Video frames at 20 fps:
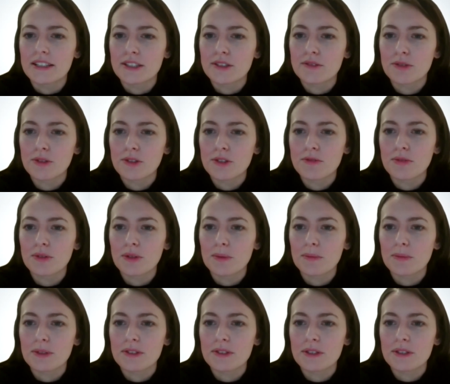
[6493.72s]
is first for the
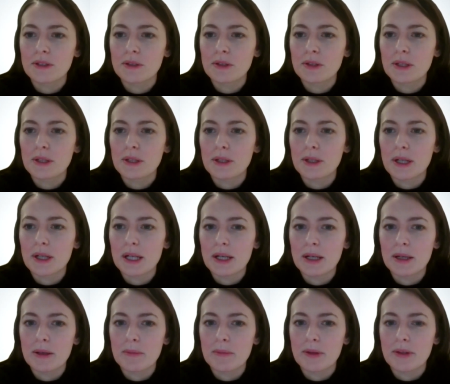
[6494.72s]
prison,
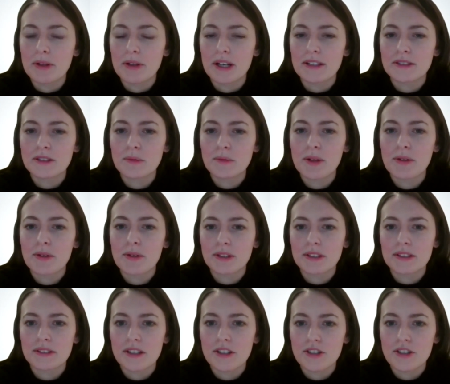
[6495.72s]
but there has to be an
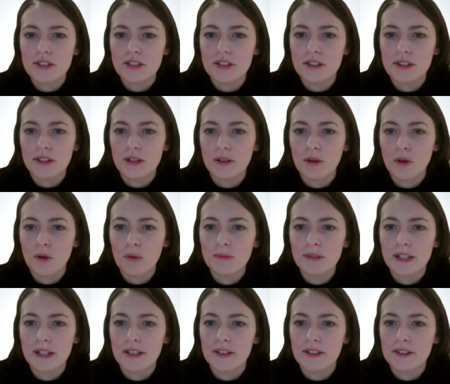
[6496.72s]
organization in the
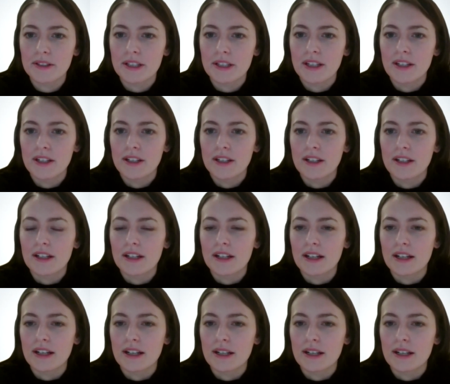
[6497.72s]

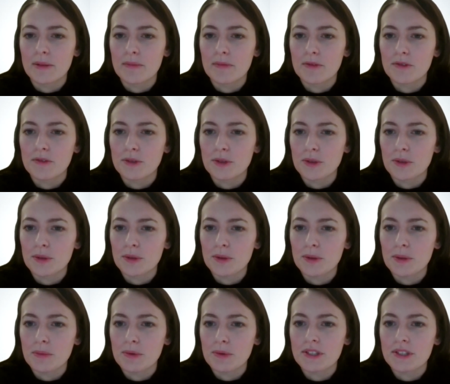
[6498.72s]
homeland for
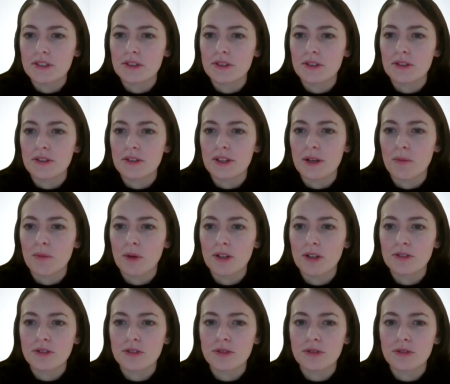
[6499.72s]
the prisoner that
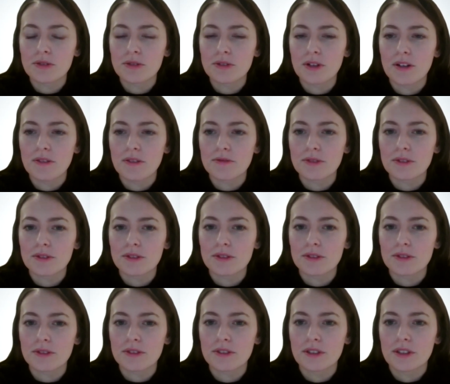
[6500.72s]
wants to
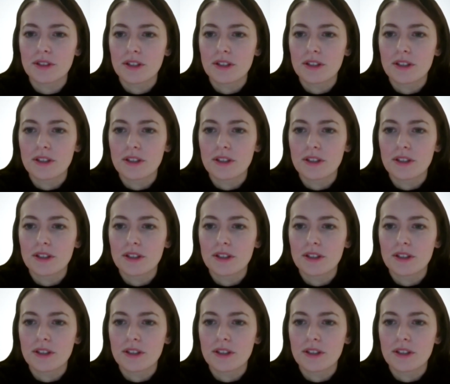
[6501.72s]
offer